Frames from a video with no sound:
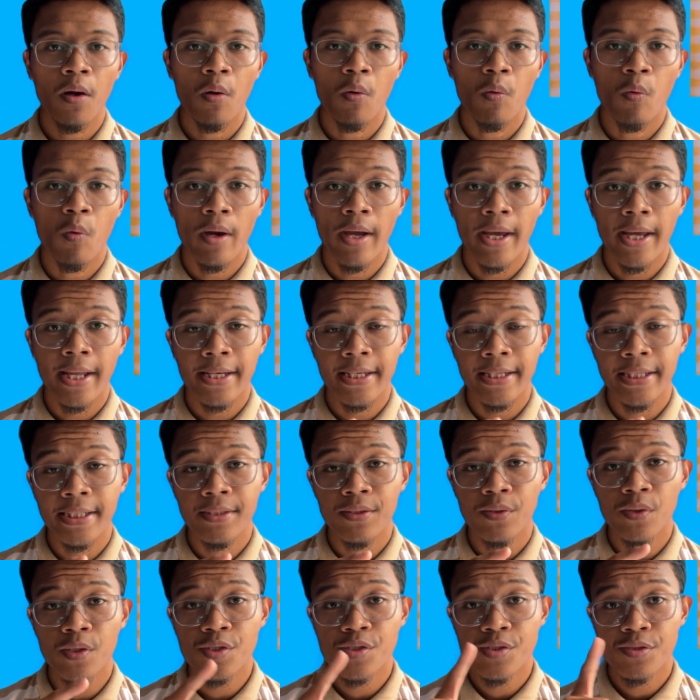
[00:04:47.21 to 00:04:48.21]
When
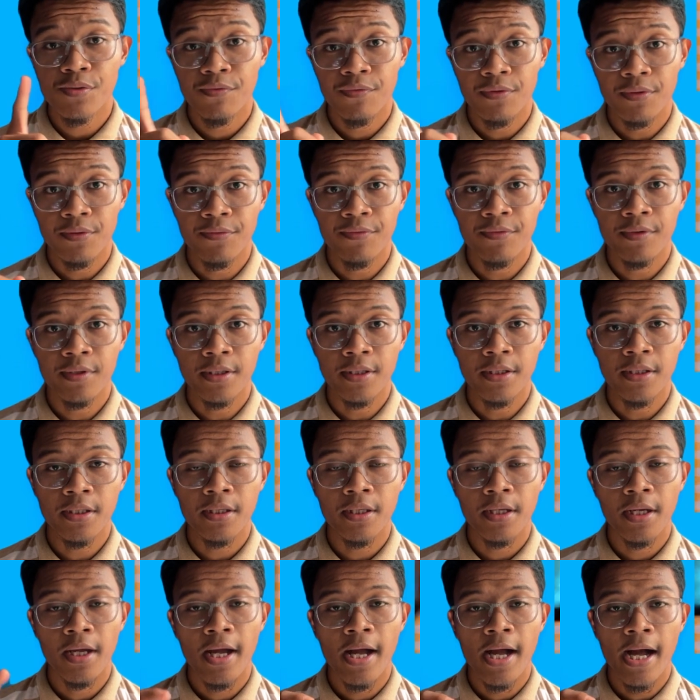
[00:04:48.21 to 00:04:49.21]
it reaches 50,
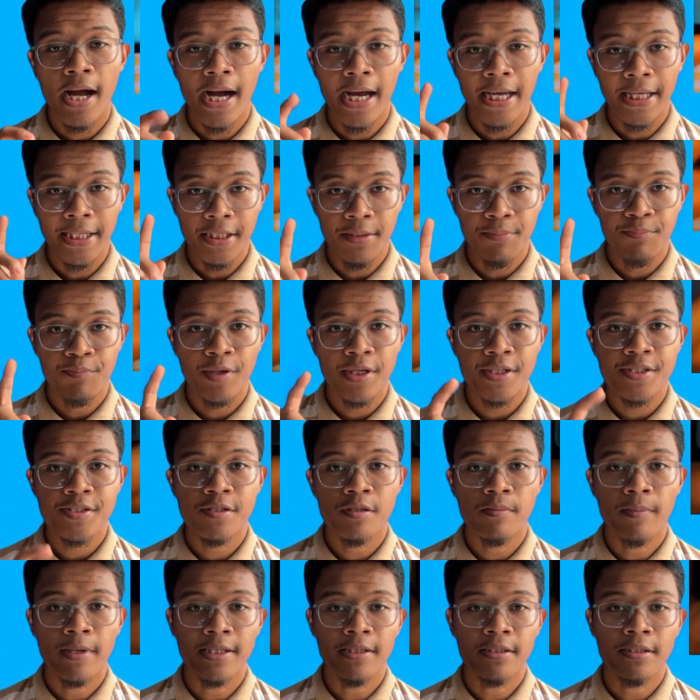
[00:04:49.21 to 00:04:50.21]
I depress the
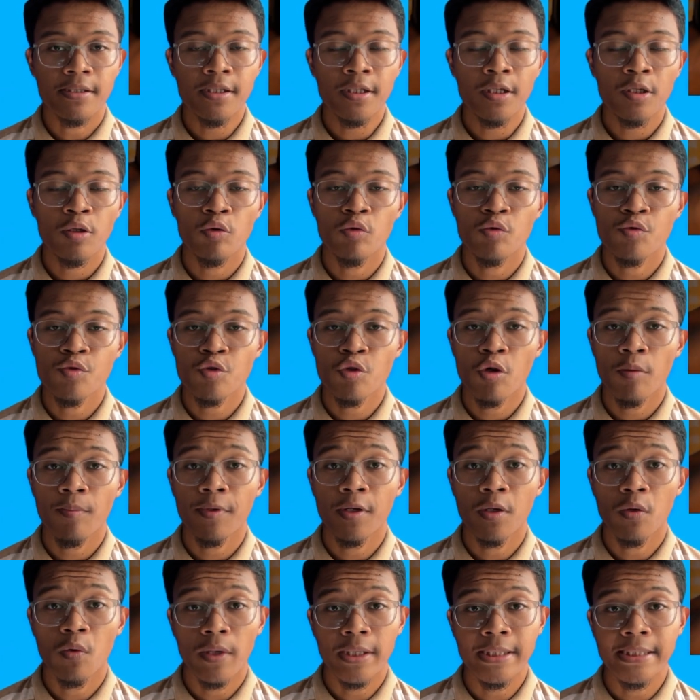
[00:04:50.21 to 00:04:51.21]
button to stop
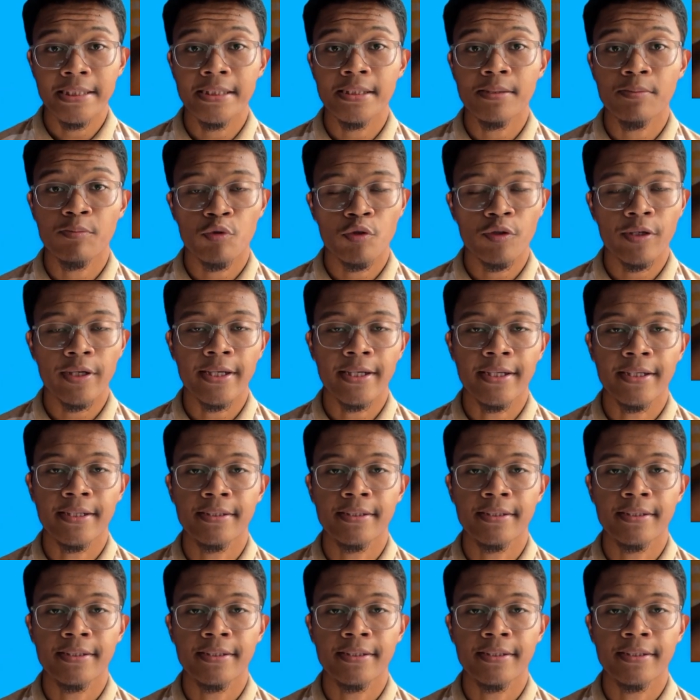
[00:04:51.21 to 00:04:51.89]
the water pouring.